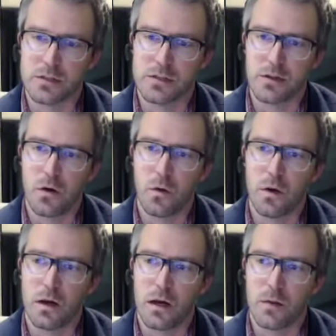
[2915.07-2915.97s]
So
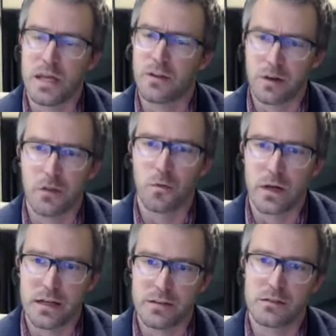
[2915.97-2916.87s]
yeah, there are other
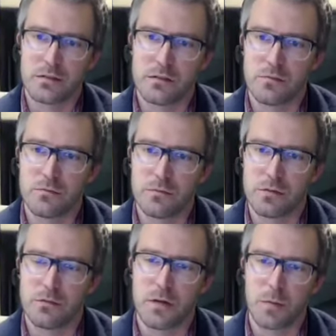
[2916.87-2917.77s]
ways to
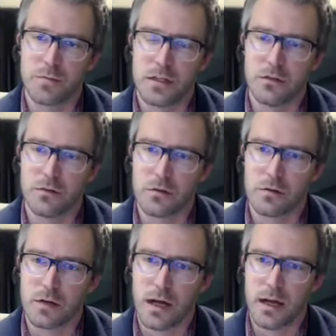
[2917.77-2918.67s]
update
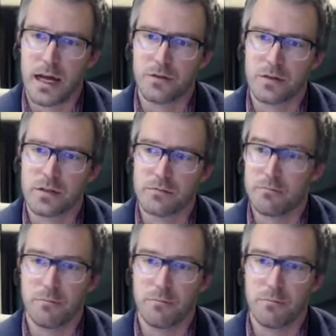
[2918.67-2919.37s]
your address